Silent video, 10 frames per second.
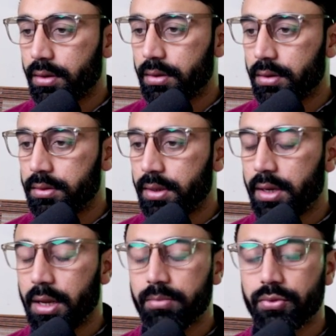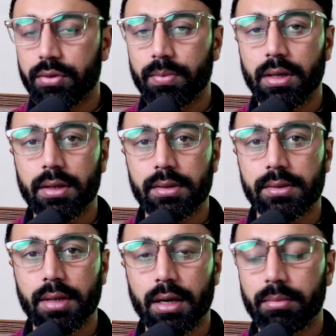name should be
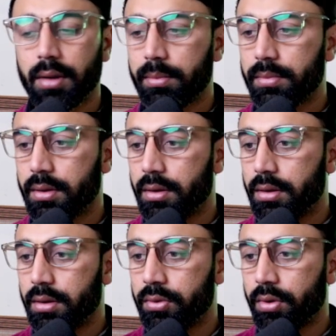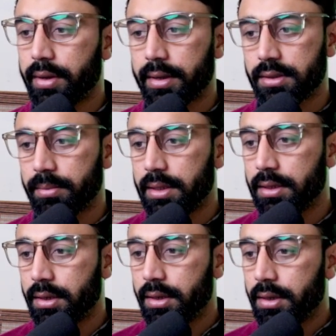sitemap.xml.
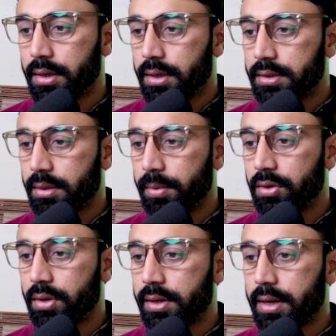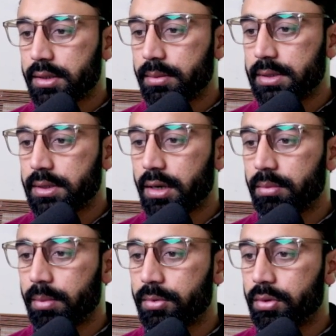Submit your XML sitemap to
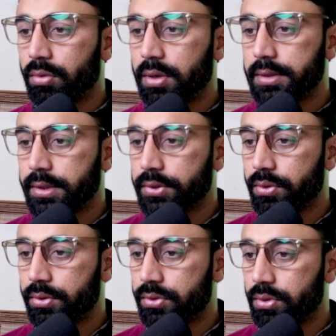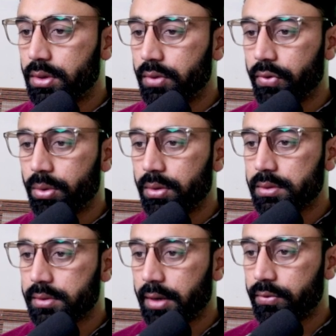the Google Search Console. We also
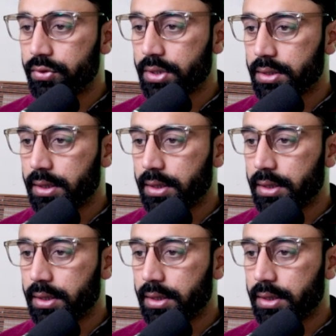have to check that